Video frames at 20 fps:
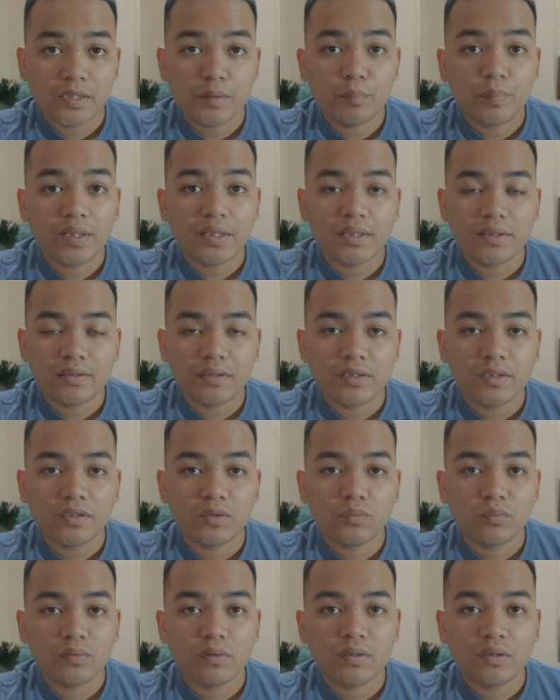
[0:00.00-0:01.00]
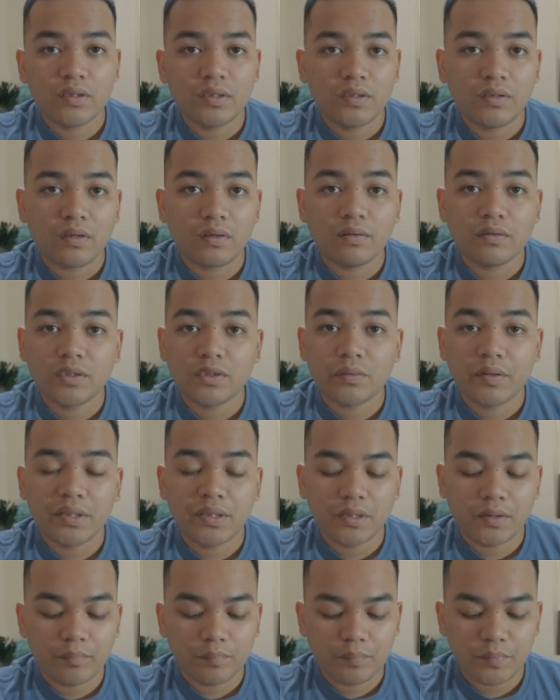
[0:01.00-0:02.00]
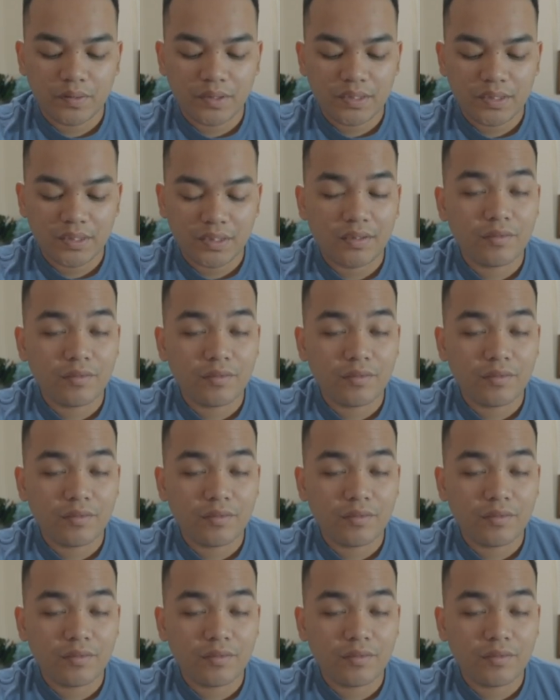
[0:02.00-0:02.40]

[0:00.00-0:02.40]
Beckett. This is one of the hardest grading companies,